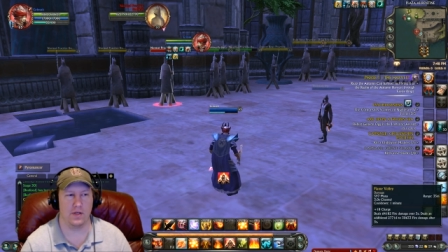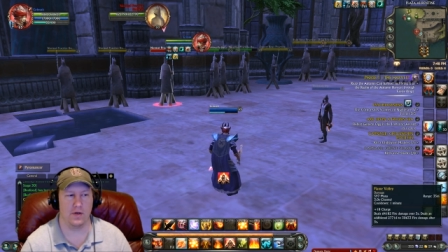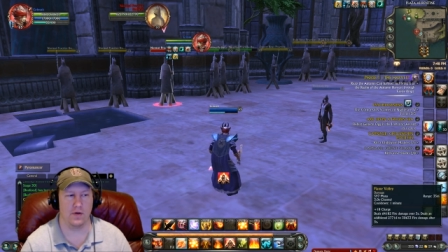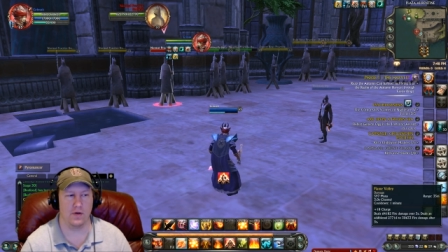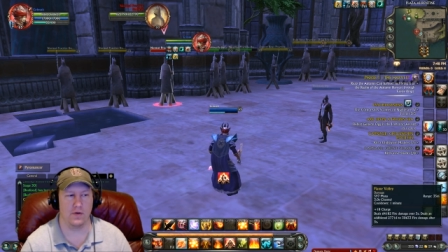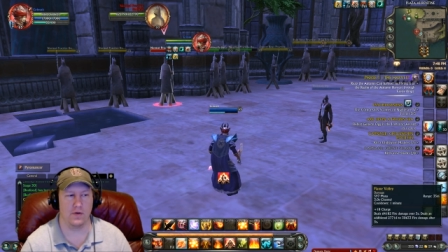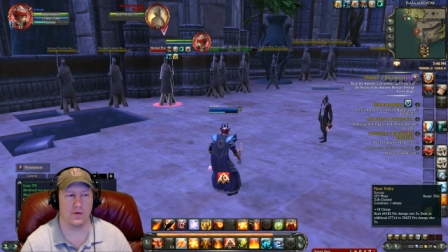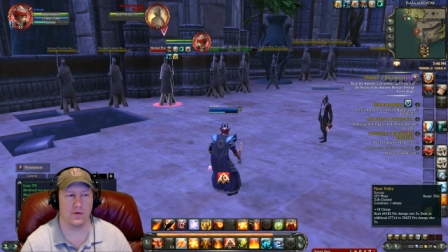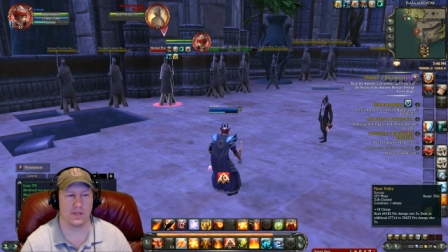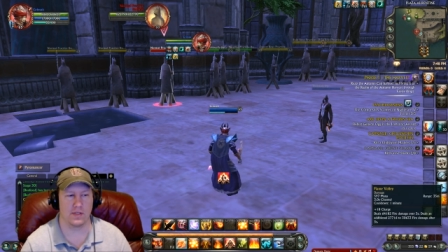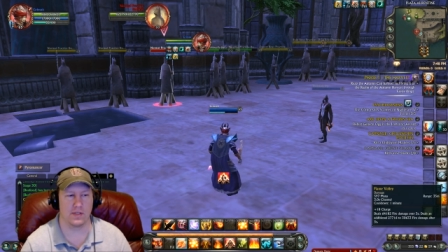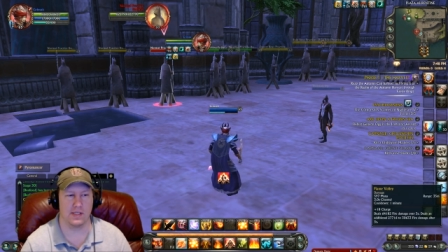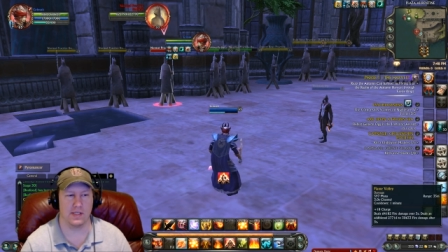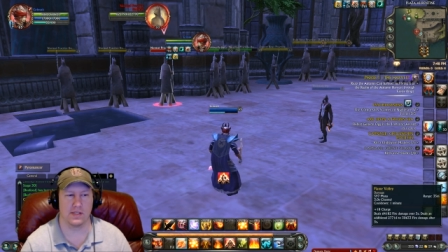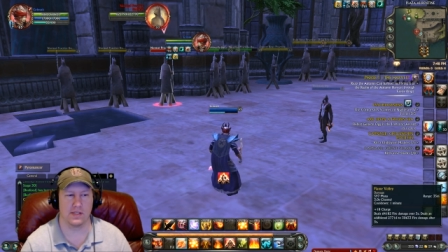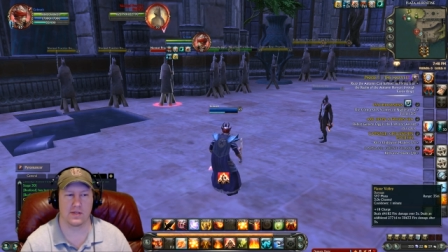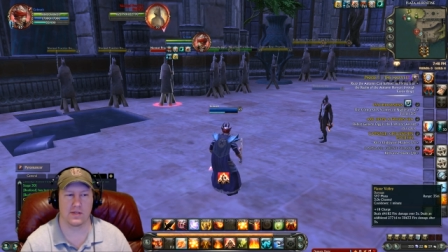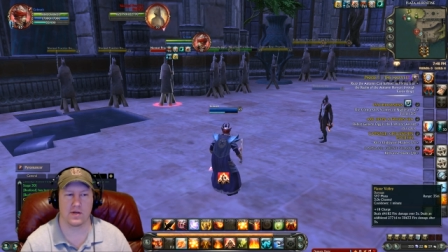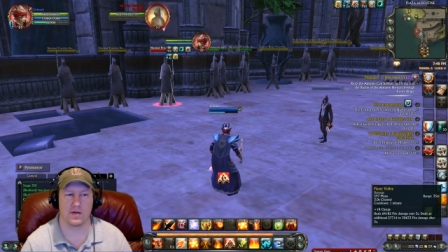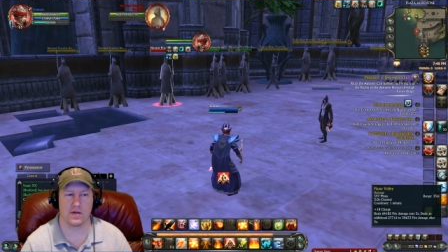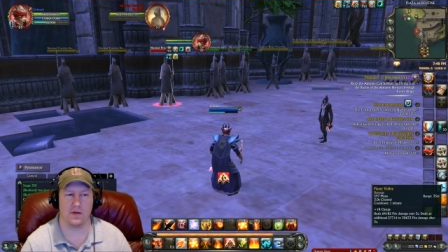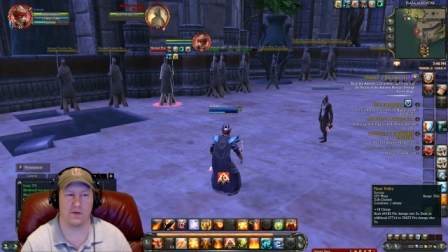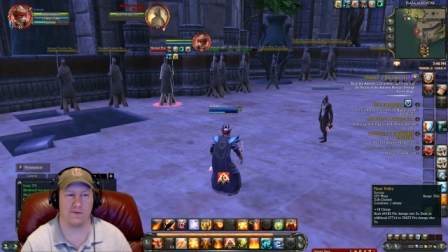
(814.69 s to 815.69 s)
use
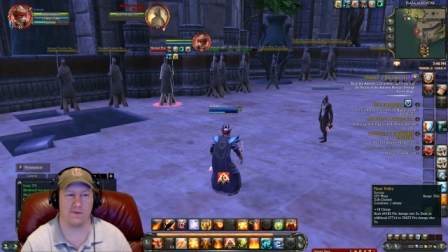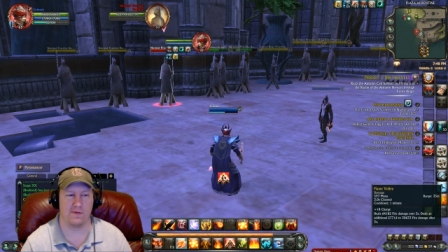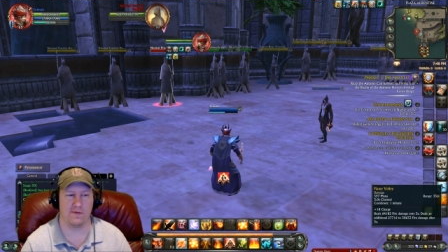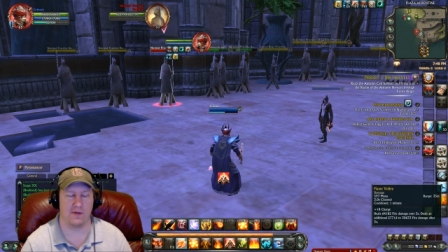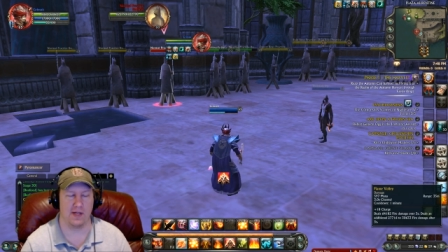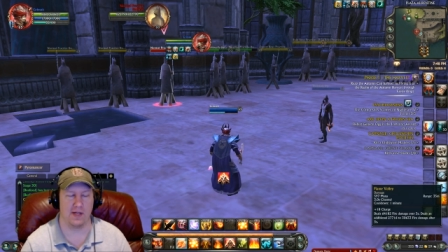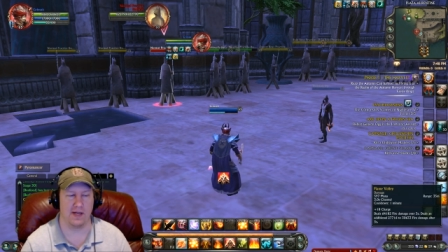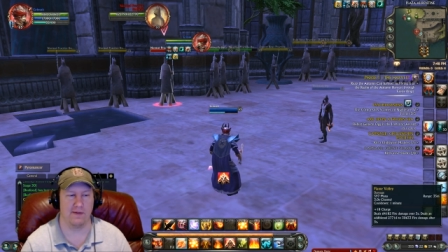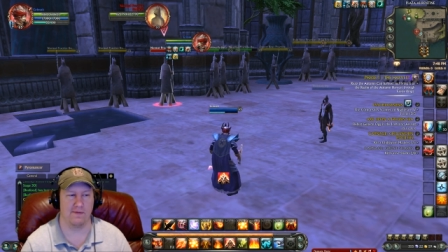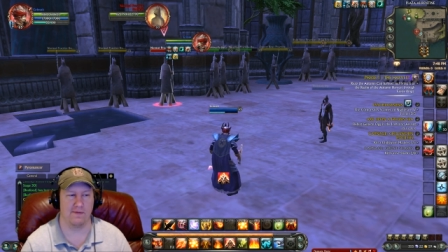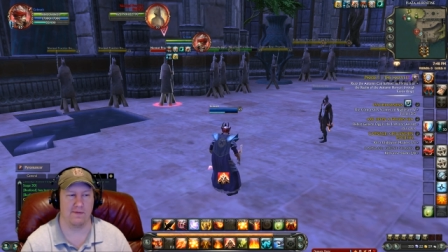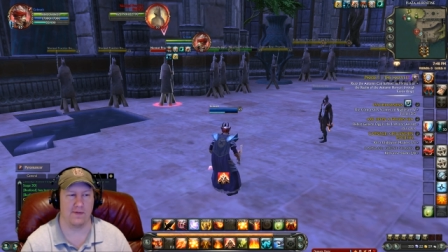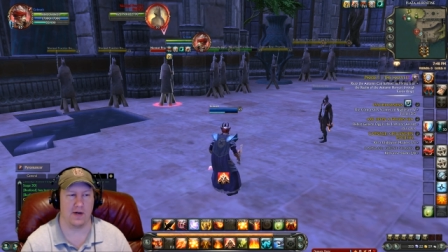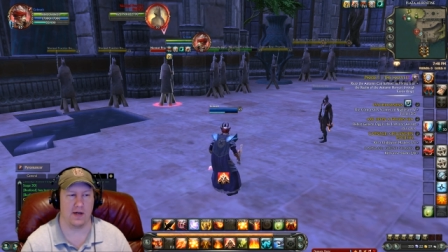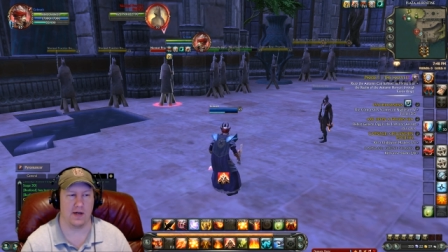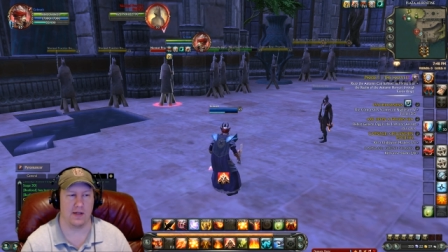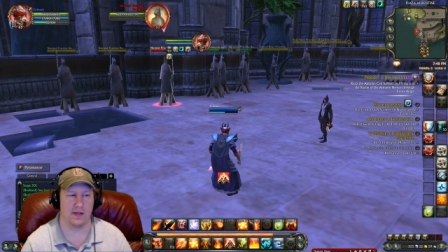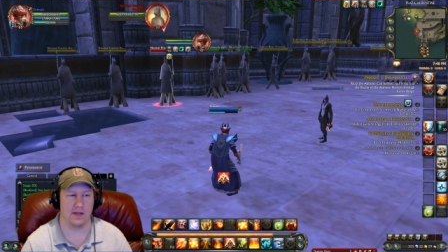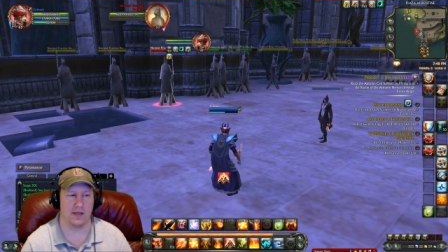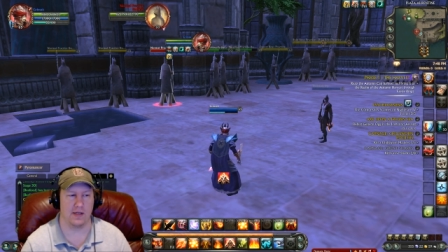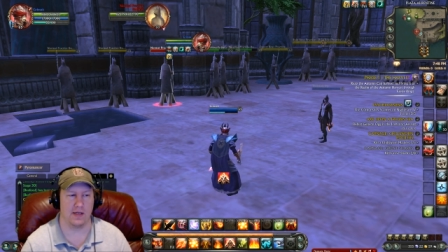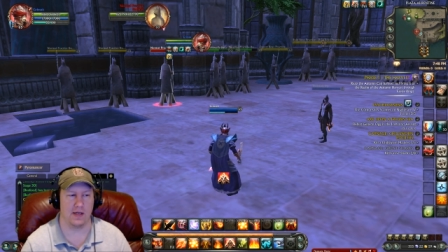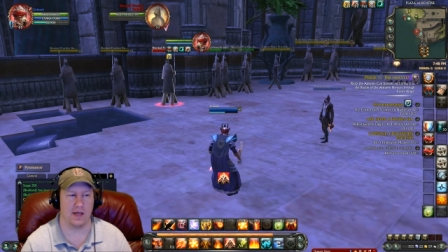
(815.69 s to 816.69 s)
is called Flame
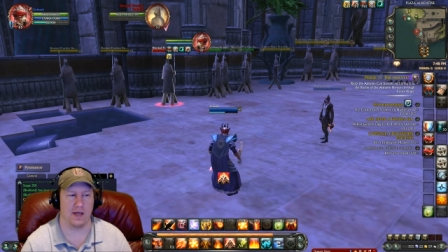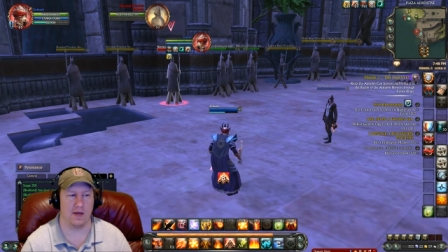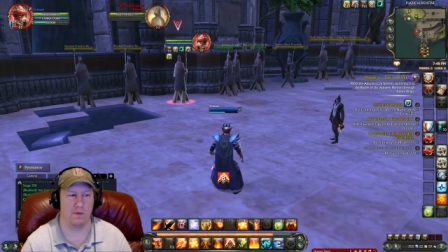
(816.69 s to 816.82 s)
Volley,